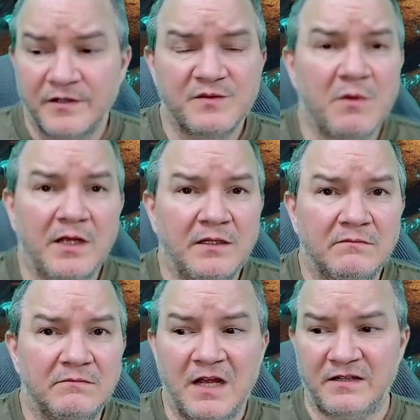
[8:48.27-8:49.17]
might
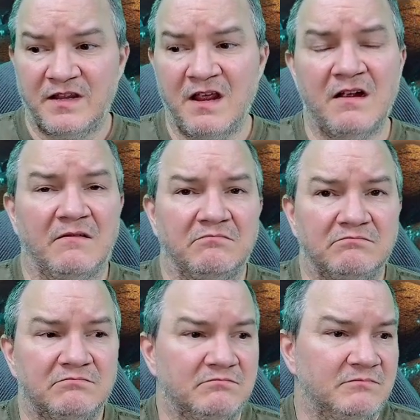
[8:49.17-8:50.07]
not care,
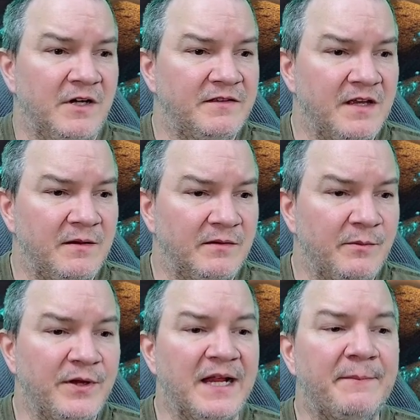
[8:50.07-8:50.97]
right? They
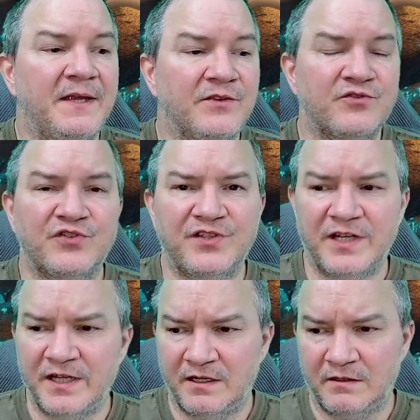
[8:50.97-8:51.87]
might not be interested
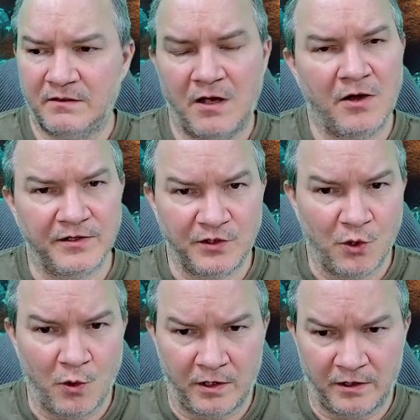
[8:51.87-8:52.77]
in all the
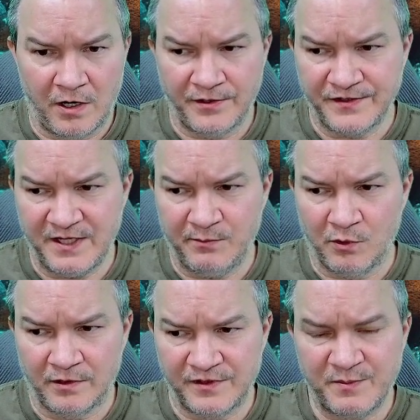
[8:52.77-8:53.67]
lore and all the deep
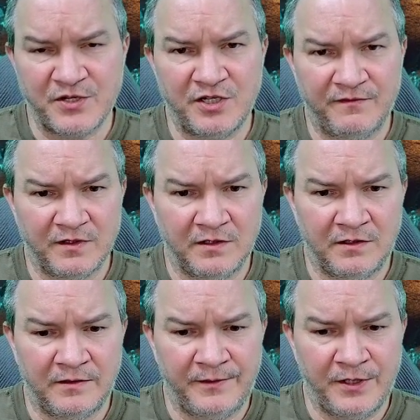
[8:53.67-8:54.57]
lore, especially if
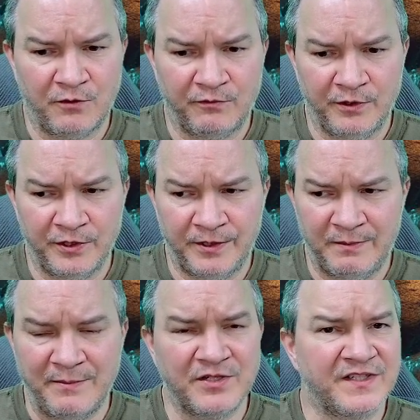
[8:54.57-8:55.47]
they're really
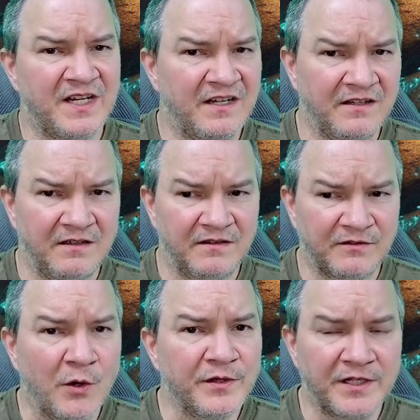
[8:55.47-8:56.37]
maybe just into the
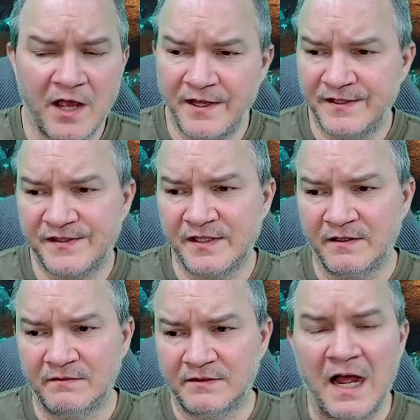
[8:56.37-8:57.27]
throwing the dice
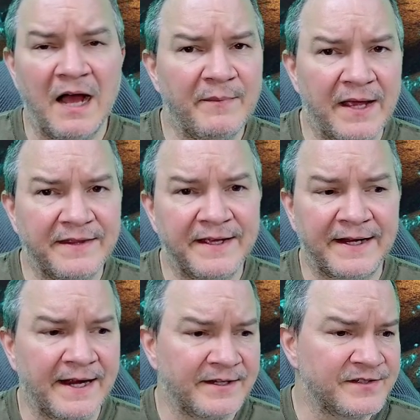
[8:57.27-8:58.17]
and combat, that
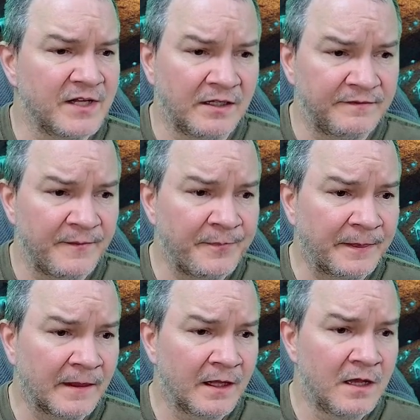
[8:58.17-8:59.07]
kind of stuff.
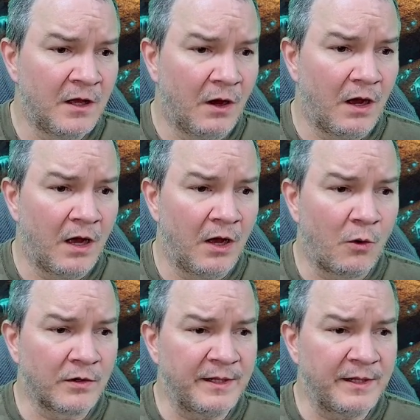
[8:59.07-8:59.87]
Or they